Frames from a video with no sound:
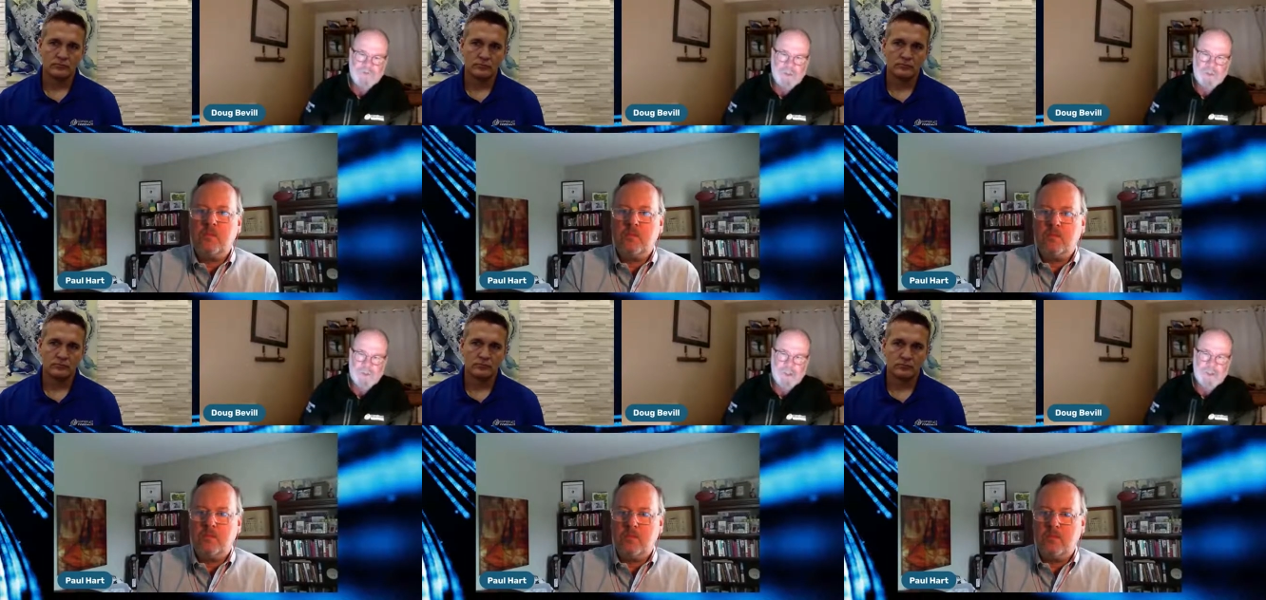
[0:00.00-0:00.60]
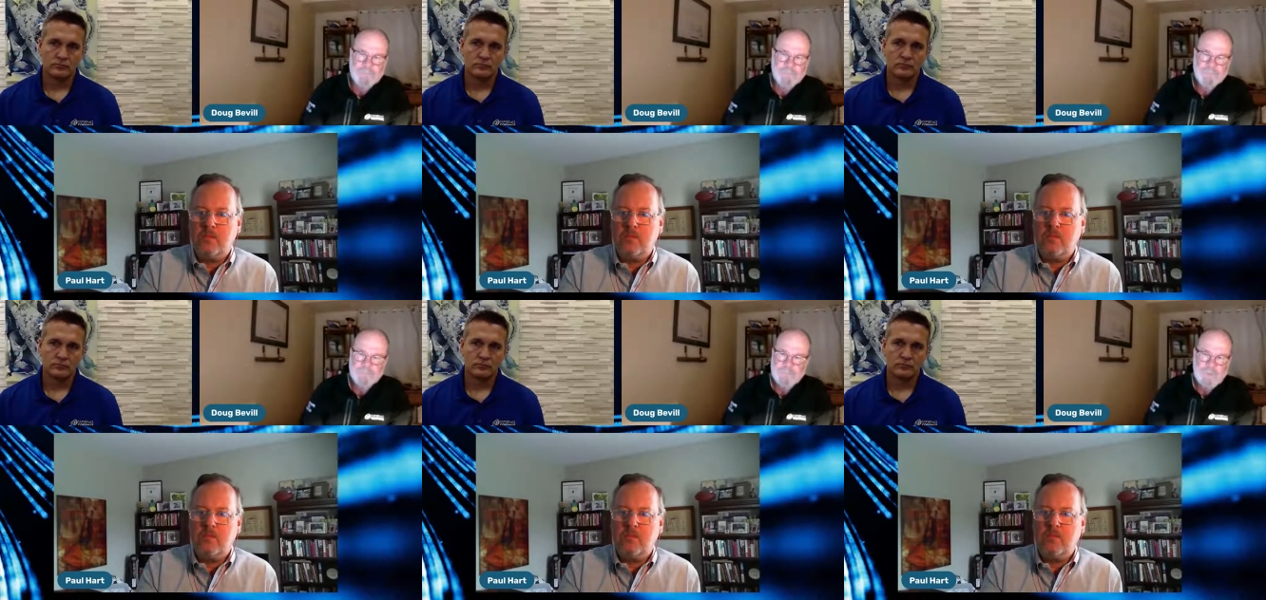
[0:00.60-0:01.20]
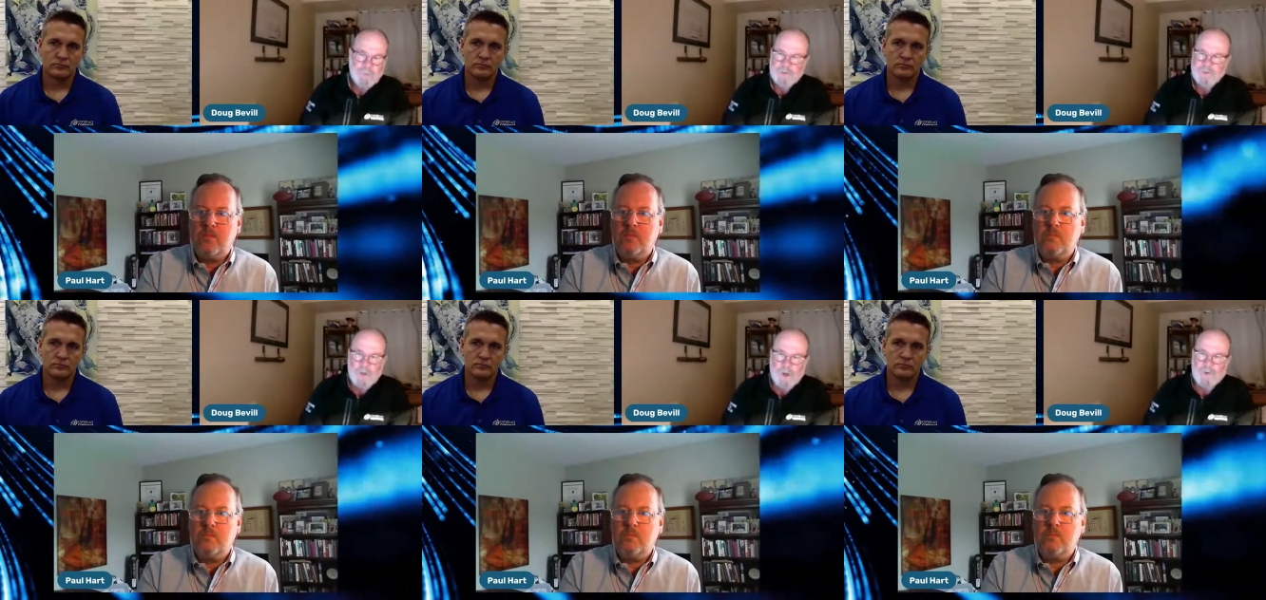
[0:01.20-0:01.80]
Speaker 1: and uh, we
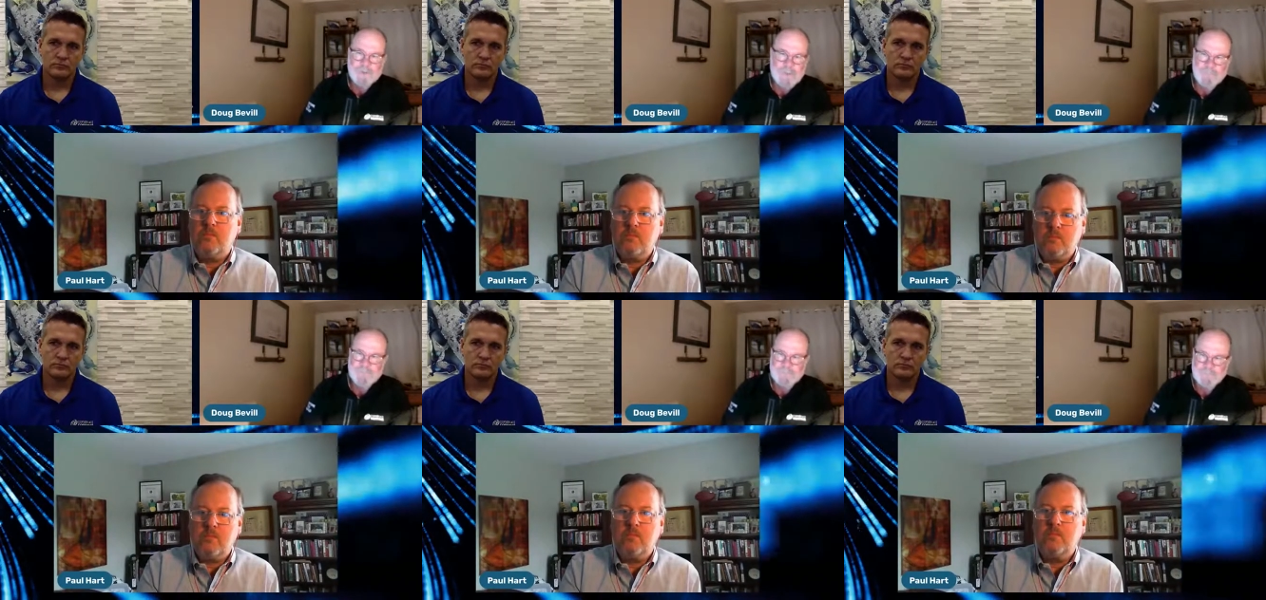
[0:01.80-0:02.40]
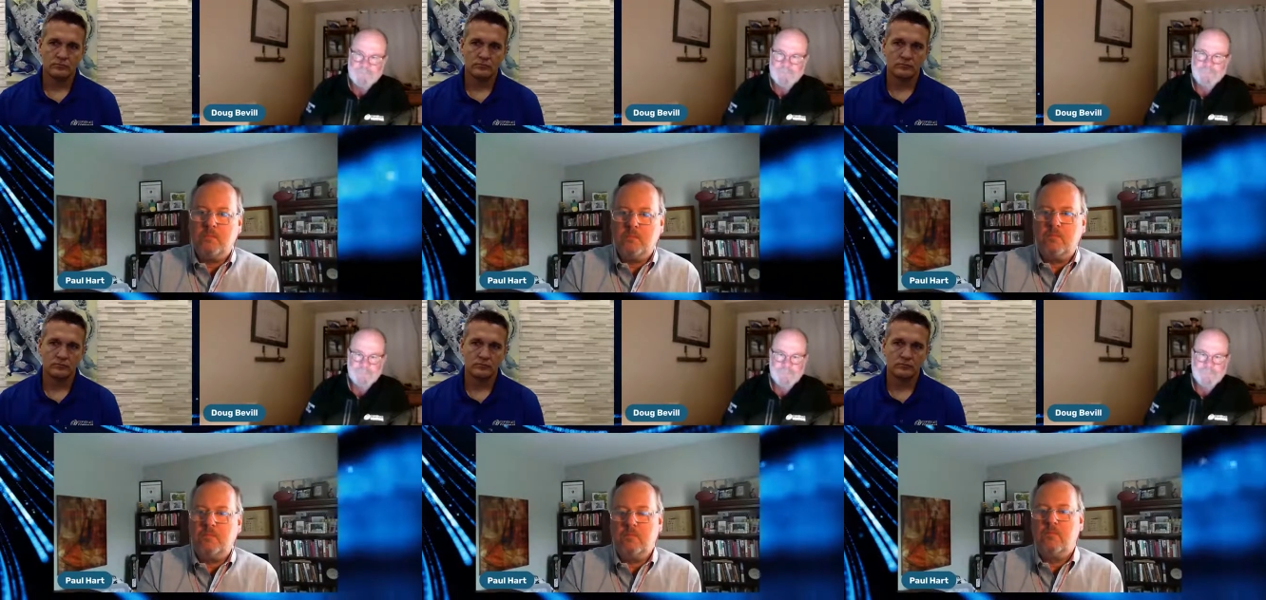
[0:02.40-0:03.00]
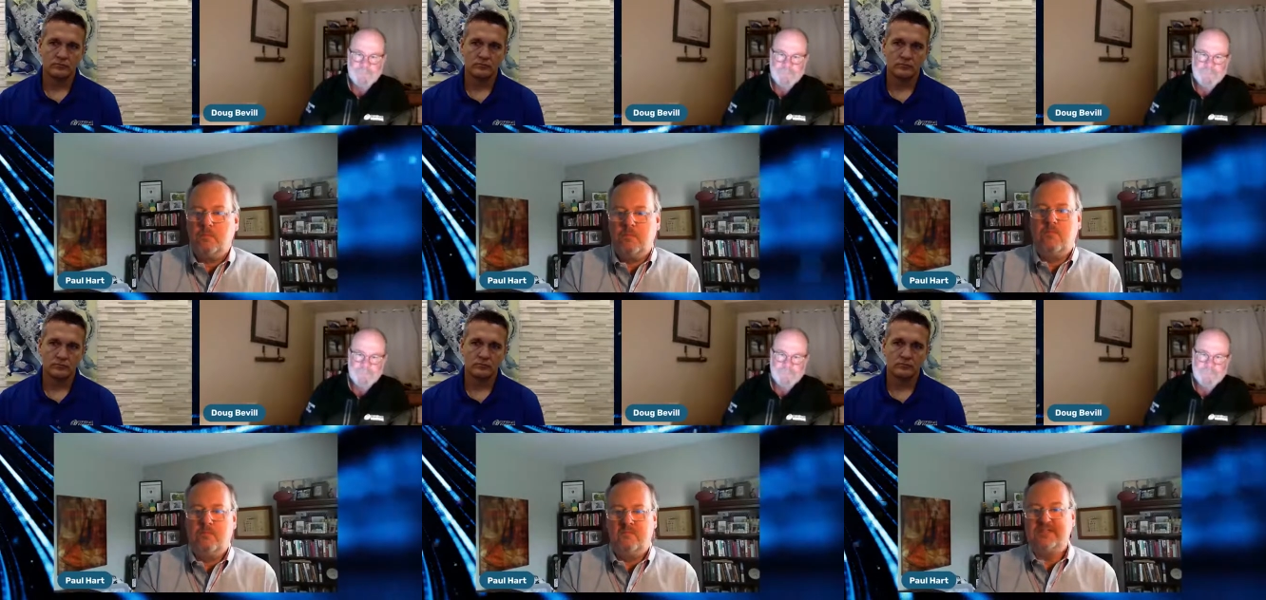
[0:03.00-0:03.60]
do it all the time.
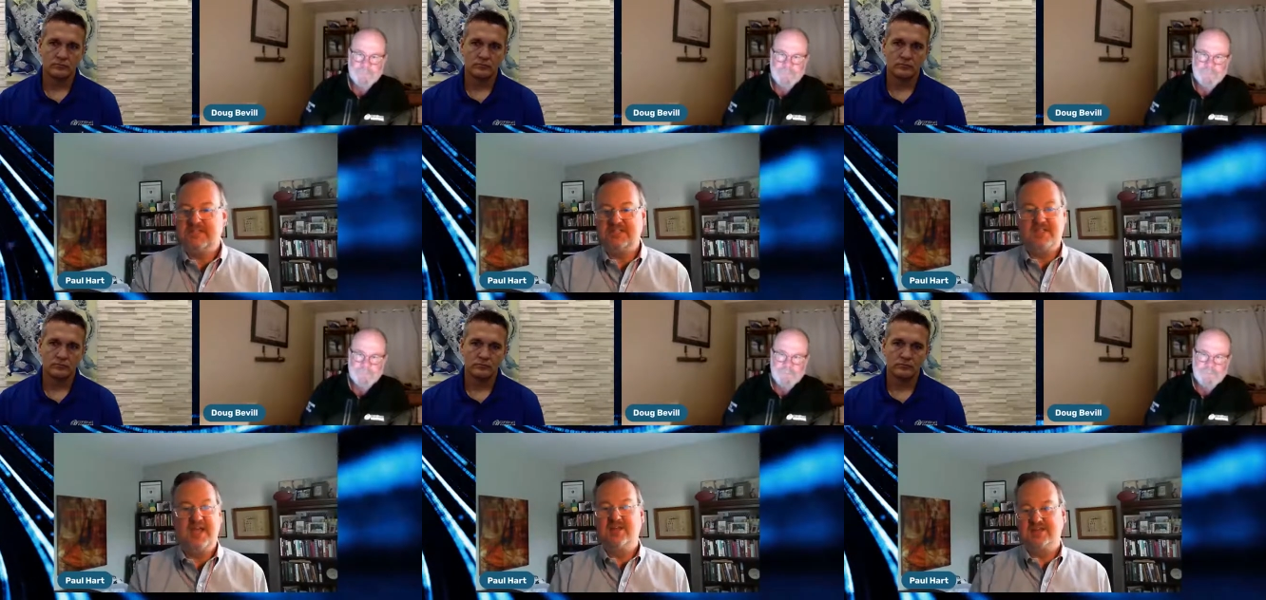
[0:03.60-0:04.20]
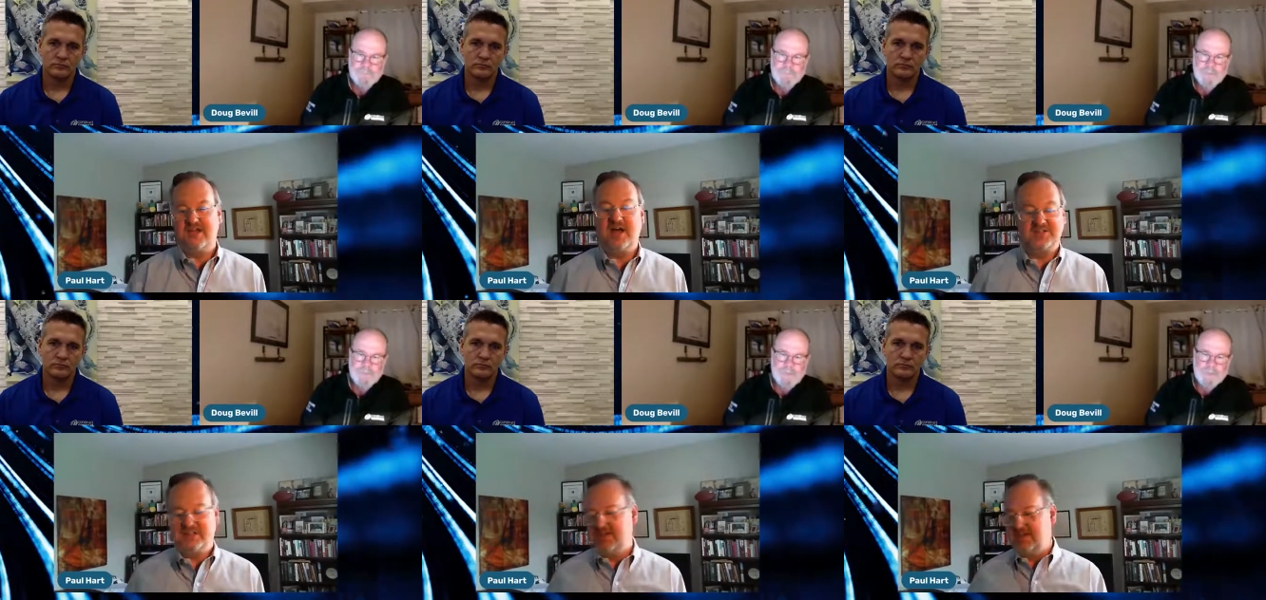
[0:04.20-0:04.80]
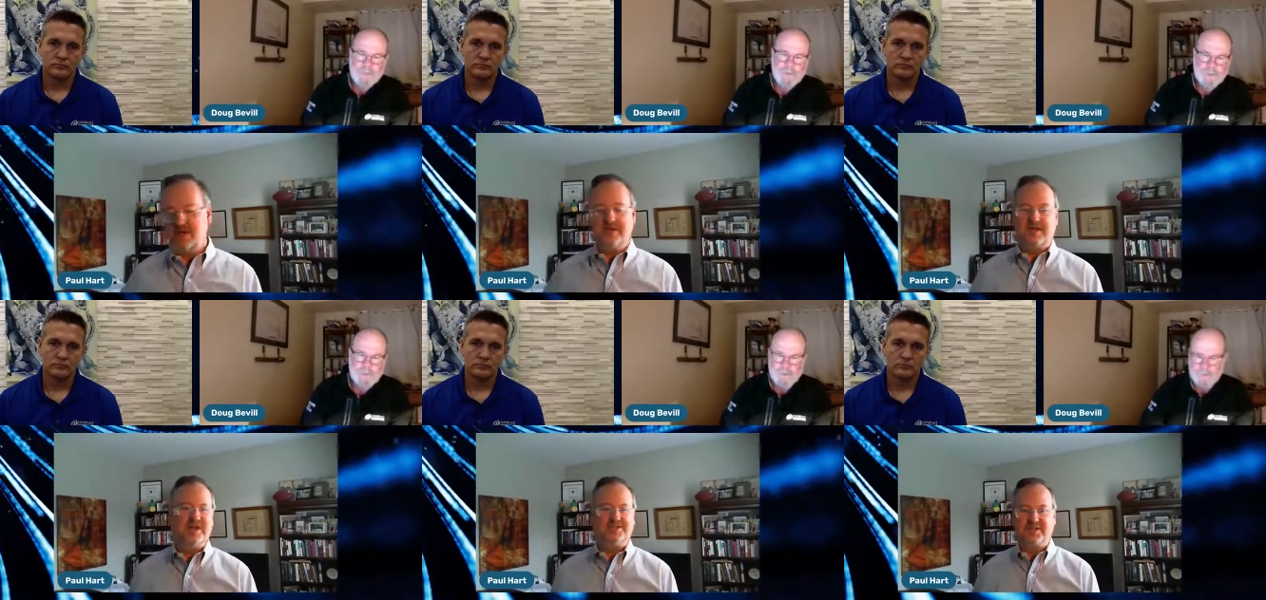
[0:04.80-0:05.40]
Speaker 2: Fantastic. Yeah, that's constantly
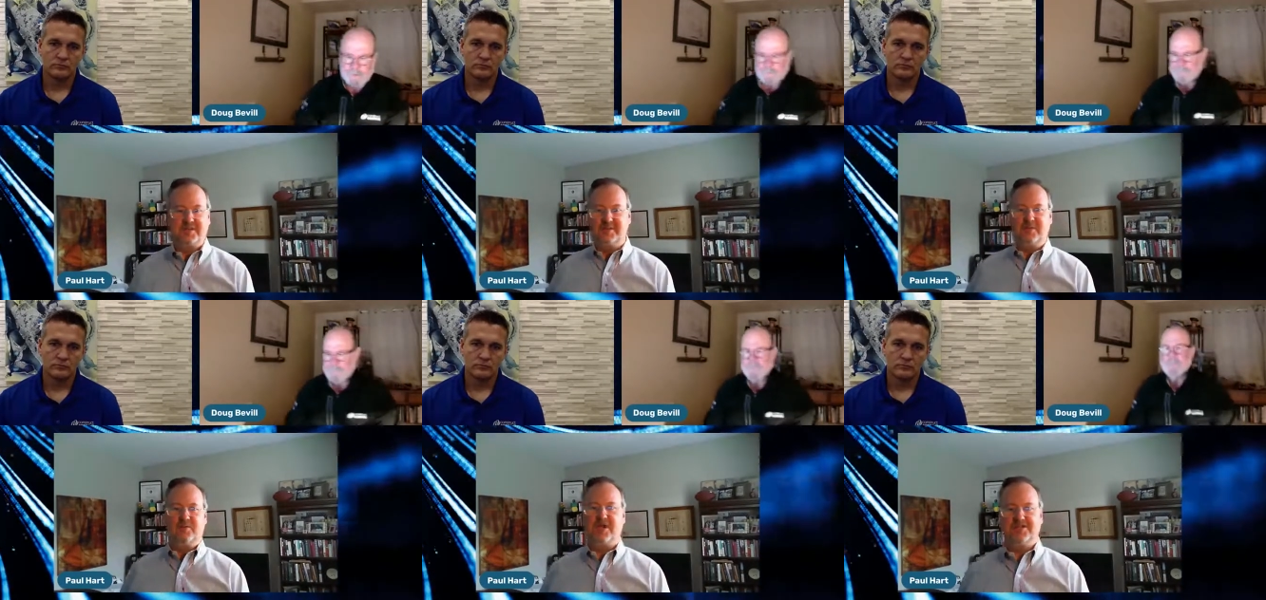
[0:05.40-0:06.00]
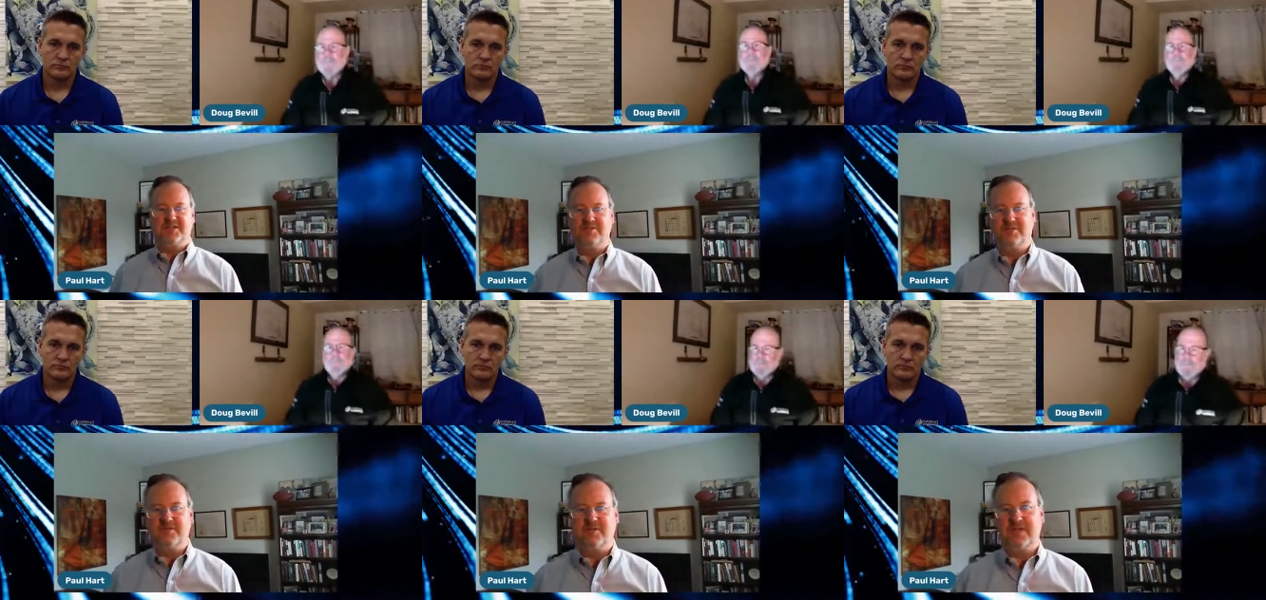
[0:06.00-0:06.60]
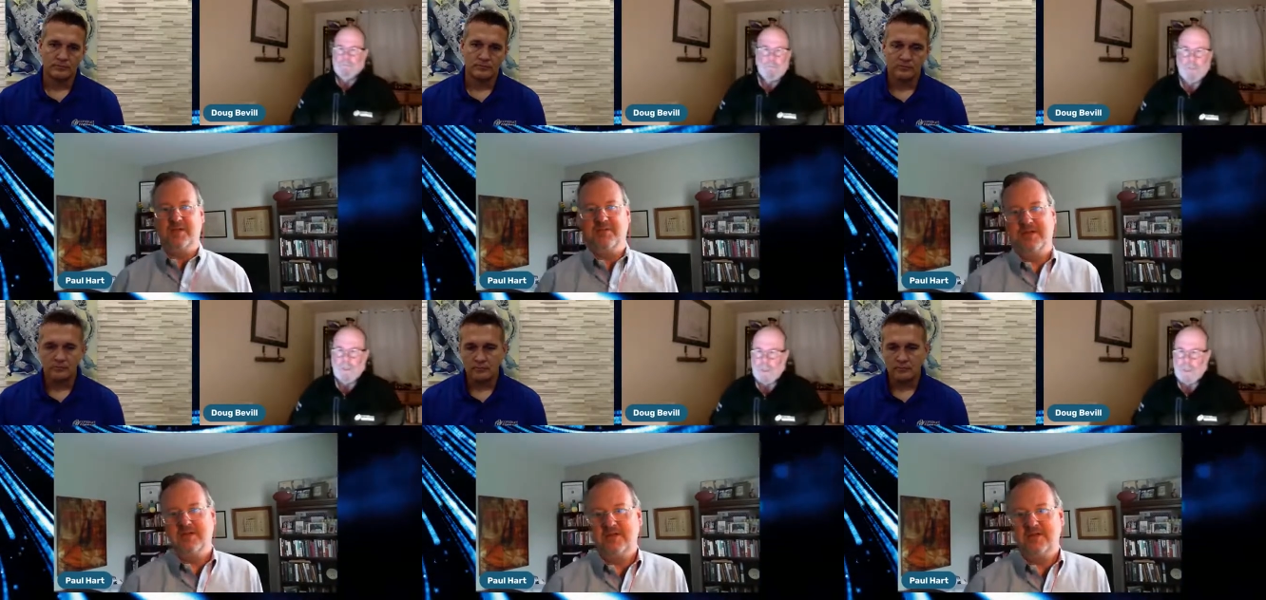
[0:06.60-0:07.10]
constantly coming in. We're constantly reviewing. I mean,